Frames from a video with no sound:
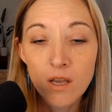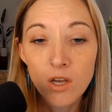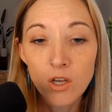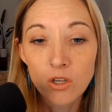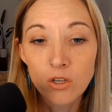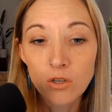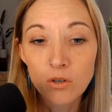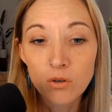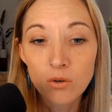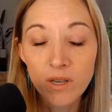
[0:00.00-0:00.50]

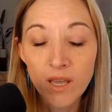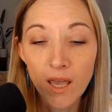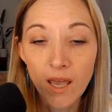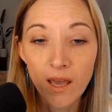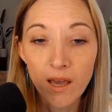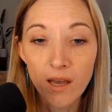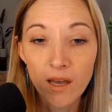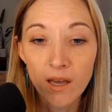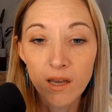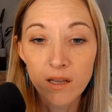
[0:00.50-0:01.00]
you
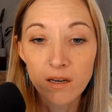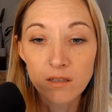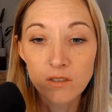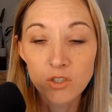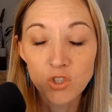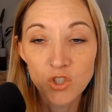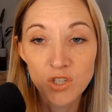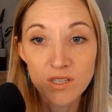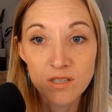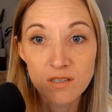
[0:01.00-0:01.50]
can
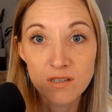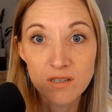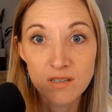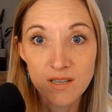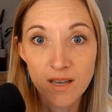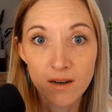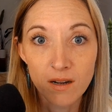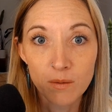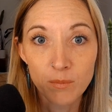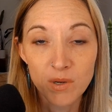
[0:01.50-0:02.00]
just
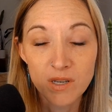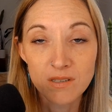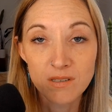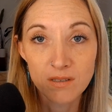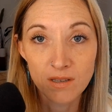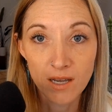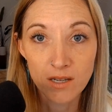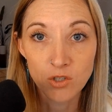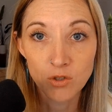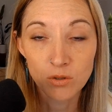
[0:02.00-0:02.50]
set up a
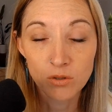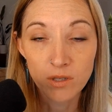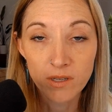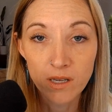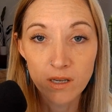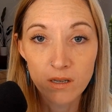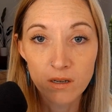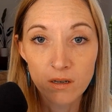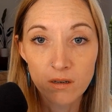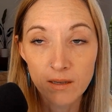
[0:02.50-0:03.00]

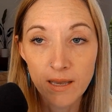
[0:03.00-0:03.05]
scheduling